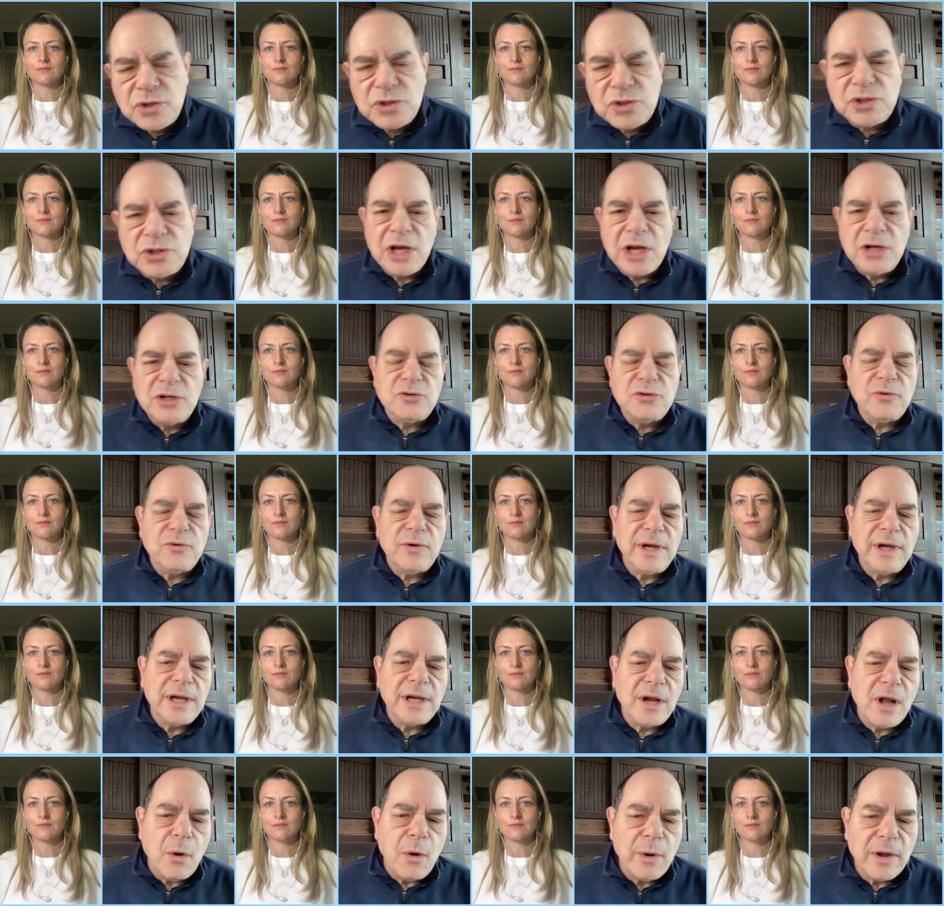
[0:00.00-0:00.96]
Speaker 1: century
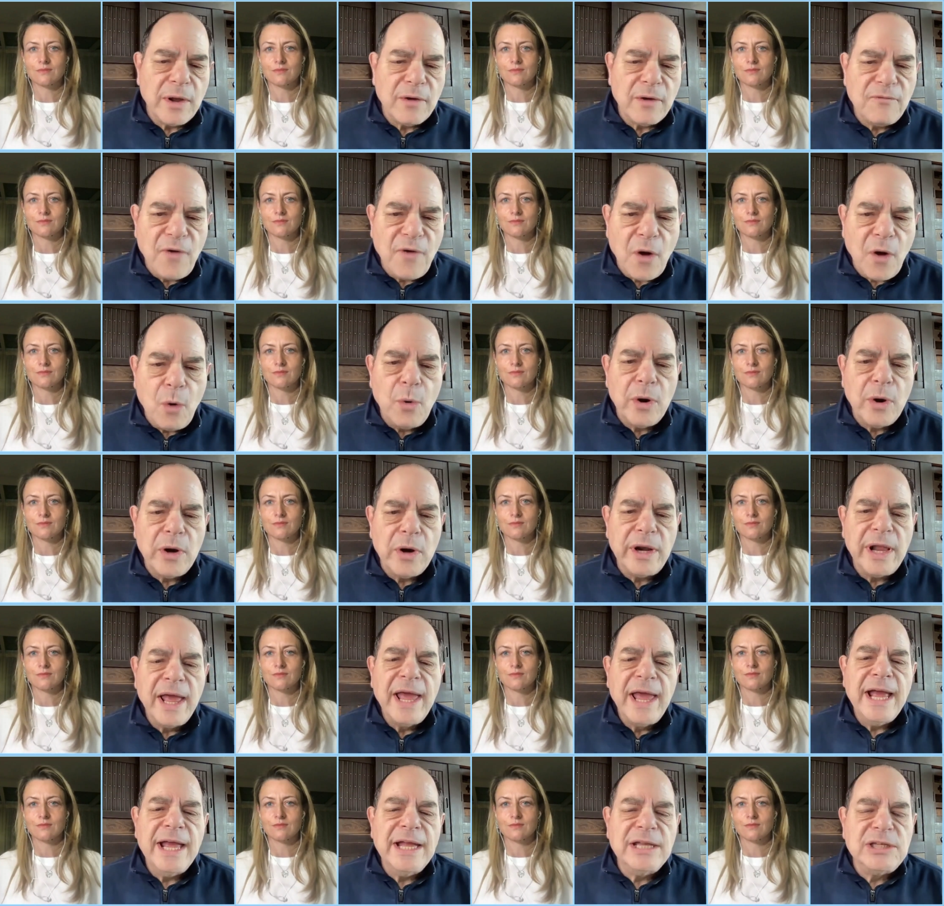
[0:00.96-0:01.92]
and going forward,
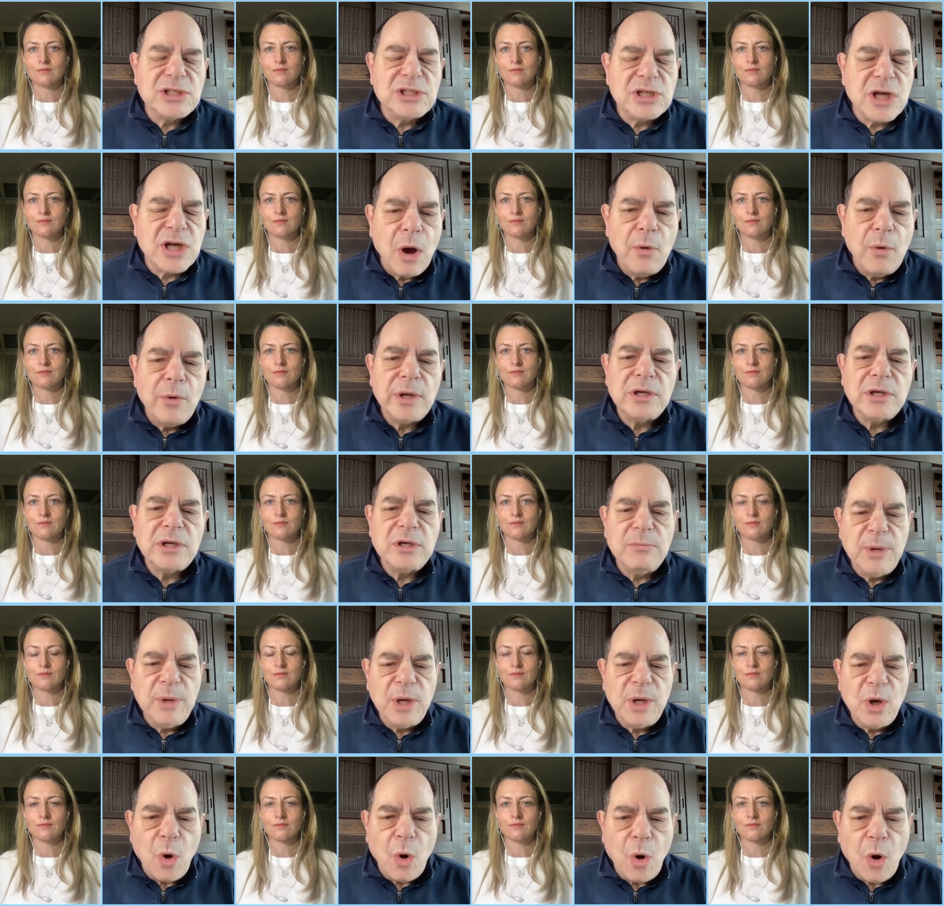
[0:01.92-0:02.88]
it's going to
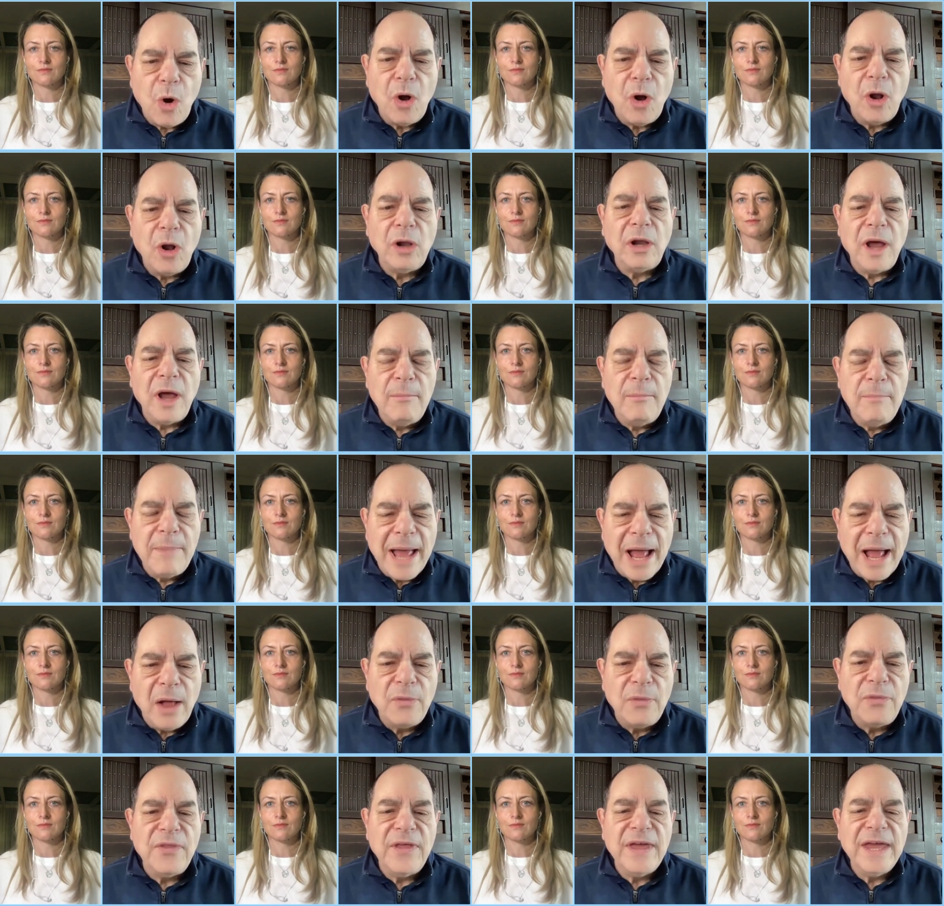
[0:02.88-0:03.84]
be all
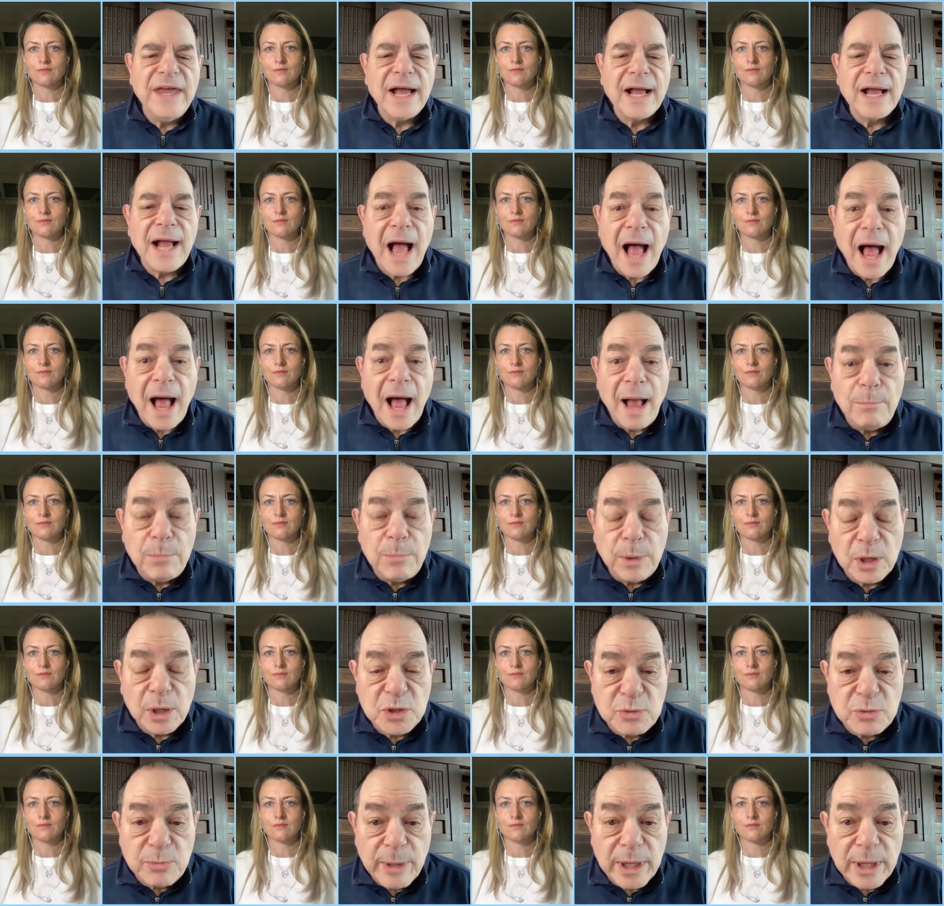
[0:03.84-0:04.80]
about the
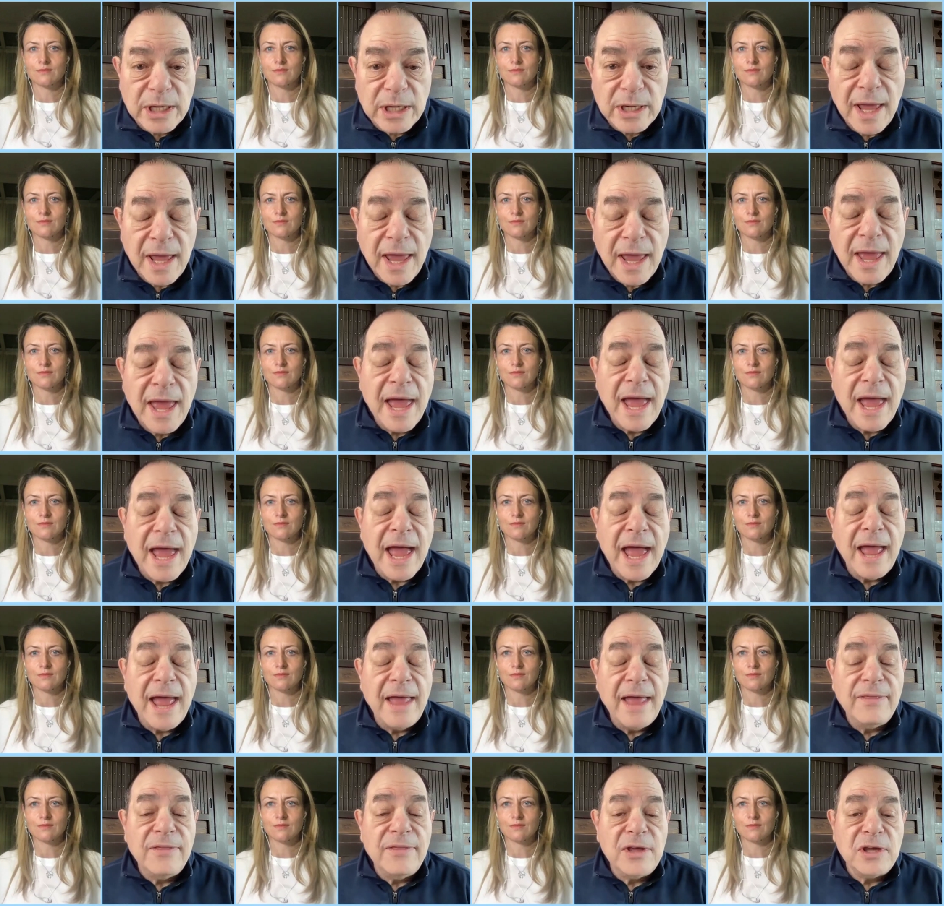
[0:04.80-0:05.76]
accomplishment.
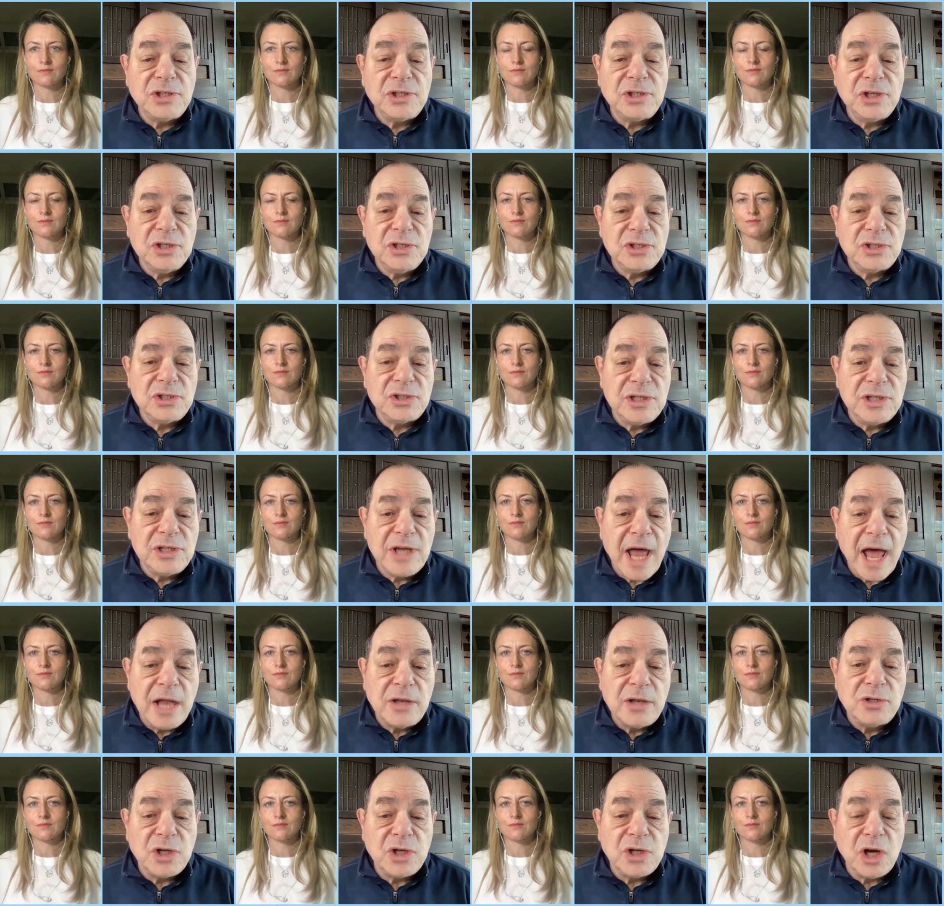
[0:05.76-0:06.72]
And this is
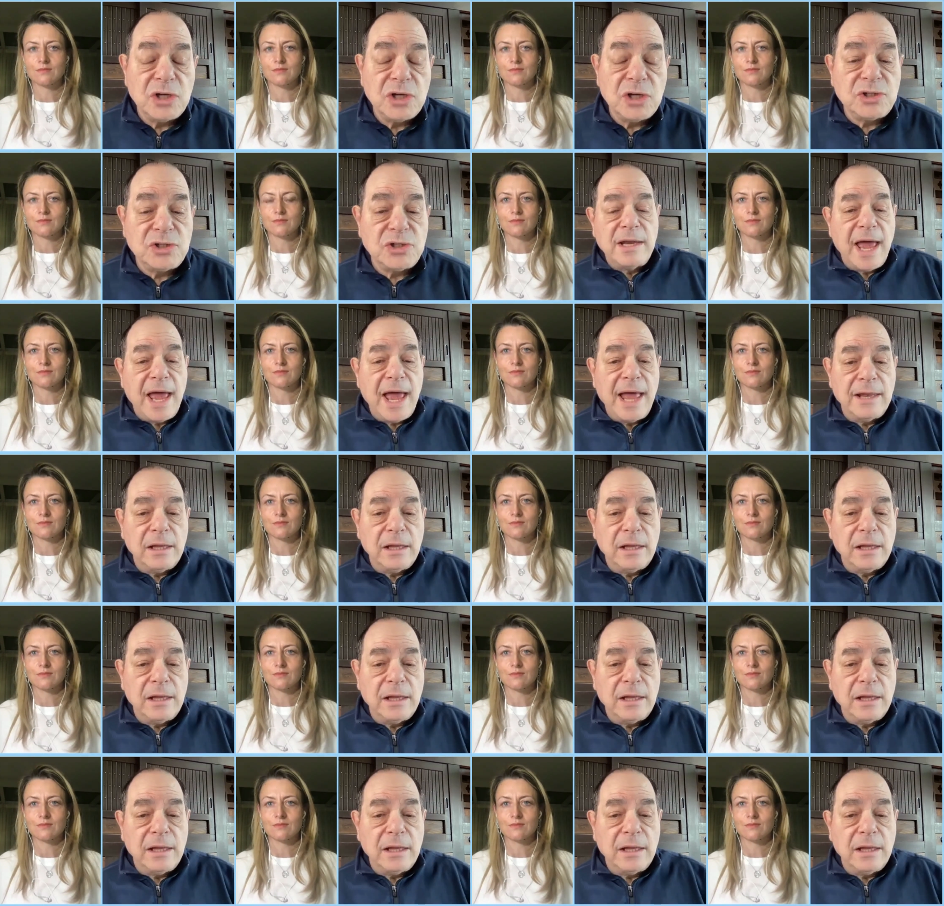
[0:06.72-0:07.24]
not just at